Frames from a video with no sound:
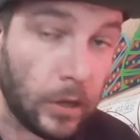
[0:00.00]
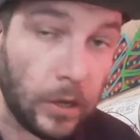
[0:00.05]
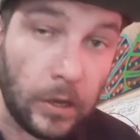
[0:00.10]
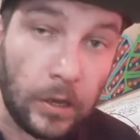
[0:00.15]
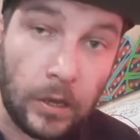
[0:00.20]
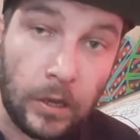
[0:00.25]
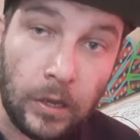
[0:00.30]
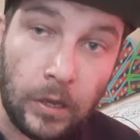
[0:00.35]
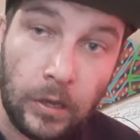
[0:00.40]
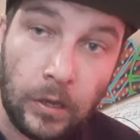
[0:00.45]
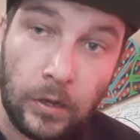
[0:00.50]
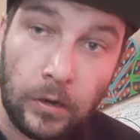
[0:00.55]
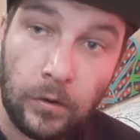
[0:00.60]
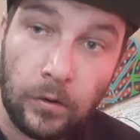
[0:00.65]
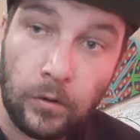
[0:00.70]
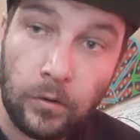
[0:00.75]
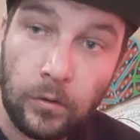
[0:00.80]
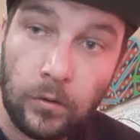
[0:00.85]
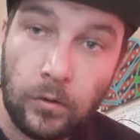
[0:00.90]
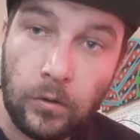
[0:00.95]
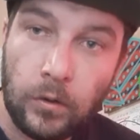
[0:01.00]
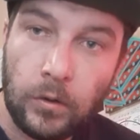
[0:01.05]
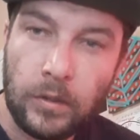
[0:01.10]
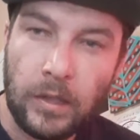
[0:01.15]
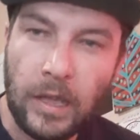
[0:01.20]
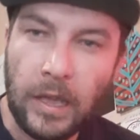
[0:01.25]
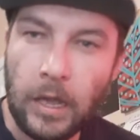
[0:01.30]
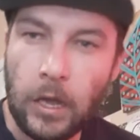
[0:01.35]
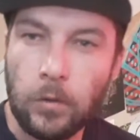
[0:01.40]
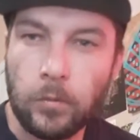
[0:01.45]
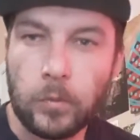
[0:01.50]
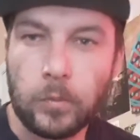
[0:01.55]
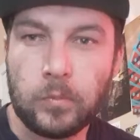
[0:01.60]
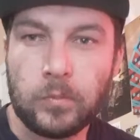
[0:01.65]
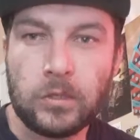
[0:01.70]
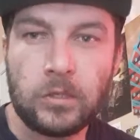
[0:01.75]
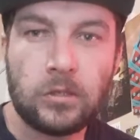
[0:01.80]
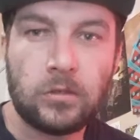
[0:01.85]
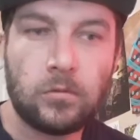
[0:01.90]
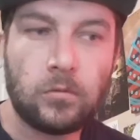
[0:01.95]
And the
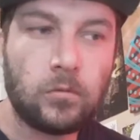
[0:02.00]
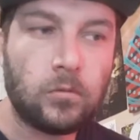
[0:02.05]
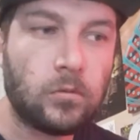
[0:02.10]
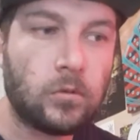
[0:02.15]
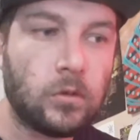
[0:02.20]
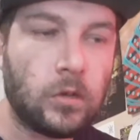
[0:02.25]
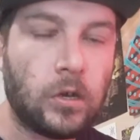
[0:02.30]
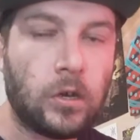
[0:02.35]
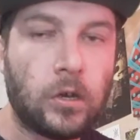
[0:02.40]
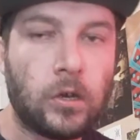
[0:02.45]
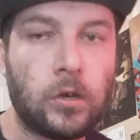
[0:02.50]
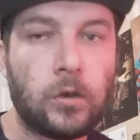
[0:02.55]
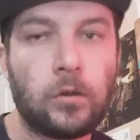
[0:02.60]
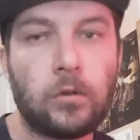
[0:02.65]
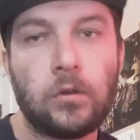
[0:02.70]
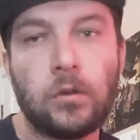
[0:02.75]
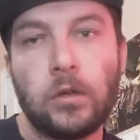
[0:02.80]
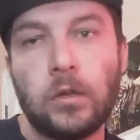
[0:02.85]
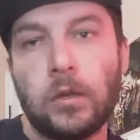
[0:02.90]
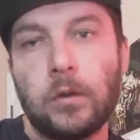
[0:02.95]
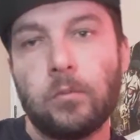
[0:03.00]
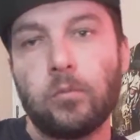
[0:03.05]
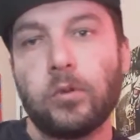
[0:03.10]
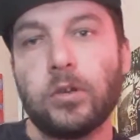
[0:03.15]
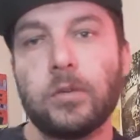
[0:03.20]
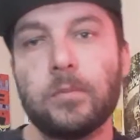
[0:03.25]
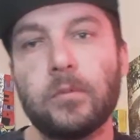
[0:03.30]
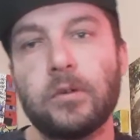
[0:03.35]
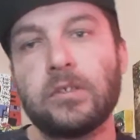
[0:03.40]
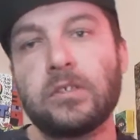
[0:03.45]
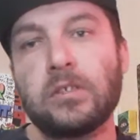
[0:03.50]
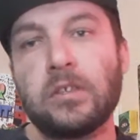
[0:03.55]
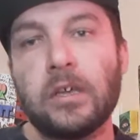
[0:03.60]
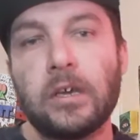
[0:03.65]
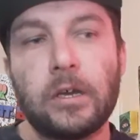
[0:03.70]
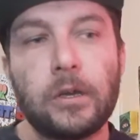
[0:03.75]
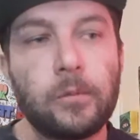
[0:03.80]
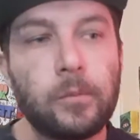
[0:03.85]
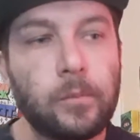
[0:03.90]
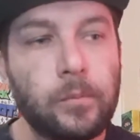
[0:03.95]
album's uh, pretty much
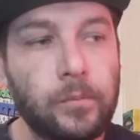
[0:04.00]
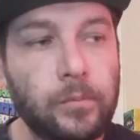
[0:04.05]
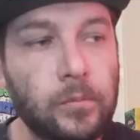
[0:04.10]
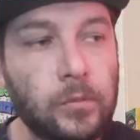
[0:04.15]
there.